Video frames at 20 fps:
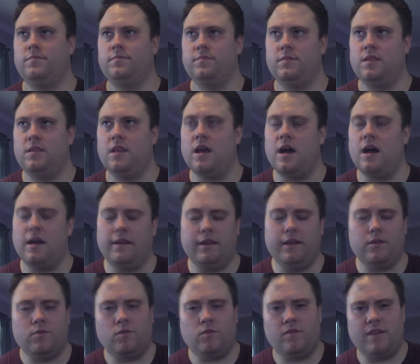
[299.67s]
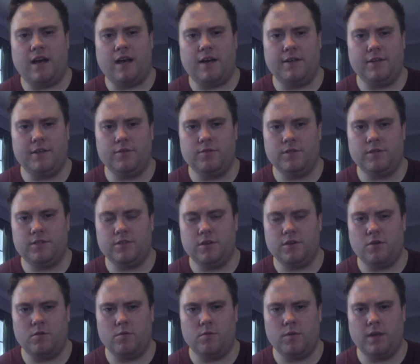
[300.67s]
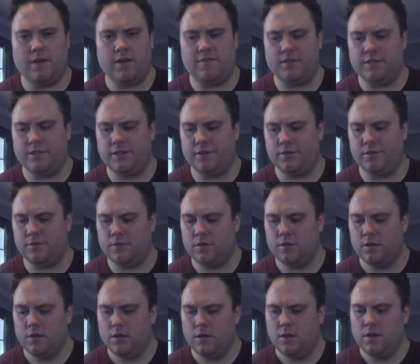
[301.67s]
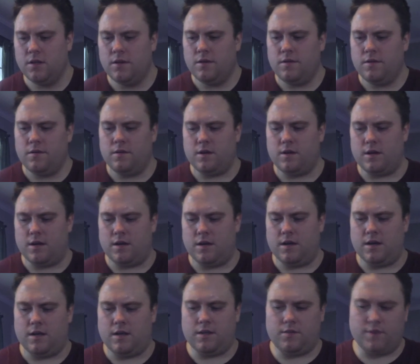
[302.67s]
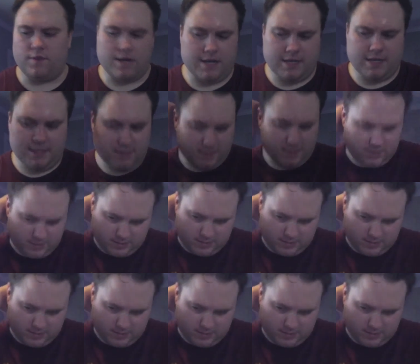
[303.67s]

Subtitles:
non-equal value, which no one would ever do. Otherwise,